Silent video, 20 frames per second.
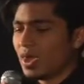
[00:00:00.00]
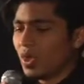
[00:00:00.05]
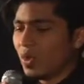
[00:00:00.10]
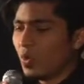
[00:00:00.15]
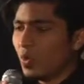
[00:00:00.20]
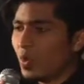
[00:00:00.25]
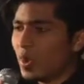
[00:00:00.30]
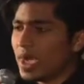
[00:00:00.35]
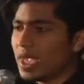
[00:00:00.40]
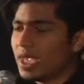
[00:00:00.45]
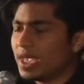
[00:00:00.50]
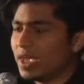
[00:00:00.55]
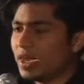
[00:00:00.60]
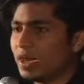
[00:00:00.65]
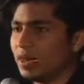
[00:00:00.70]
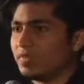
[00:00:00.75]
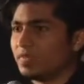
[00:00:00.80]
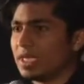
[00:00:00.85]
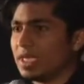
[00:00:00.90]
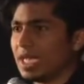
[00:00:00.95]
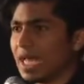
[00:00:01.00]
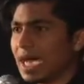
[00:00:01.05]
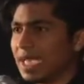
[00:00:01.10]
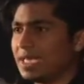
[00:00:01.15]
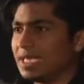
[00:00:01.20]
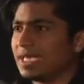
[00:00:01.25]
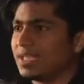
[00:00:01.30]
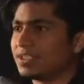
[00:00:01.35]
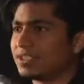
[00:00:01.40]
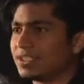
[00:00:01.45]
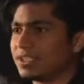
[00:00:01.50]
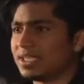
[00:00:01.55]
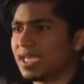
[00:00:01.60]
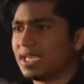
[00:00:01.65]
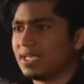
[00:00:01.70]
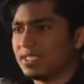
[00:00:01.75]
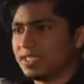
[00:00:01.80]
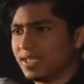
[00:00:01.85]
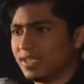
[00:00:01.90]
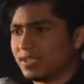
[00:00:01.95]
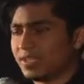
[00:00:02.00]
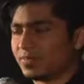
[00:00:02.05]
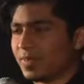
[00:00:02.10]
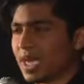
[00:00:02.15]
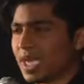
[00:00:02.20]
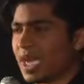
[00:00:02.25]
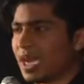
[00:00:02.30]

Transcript: way of aligning incentives by